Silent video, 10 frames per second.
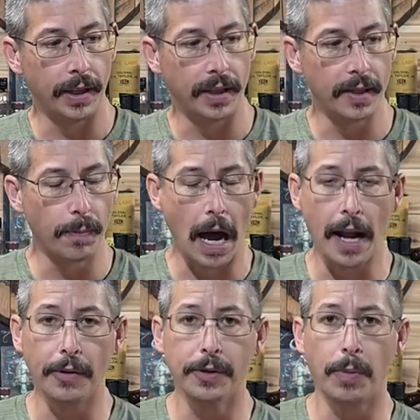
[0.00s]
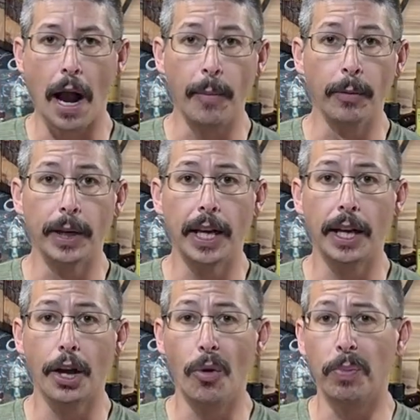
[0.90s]
this bottle is probably going
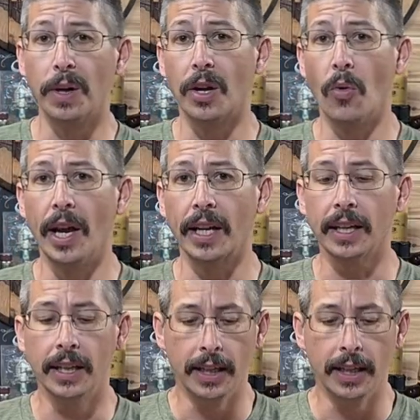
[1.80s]
to go pretty quick.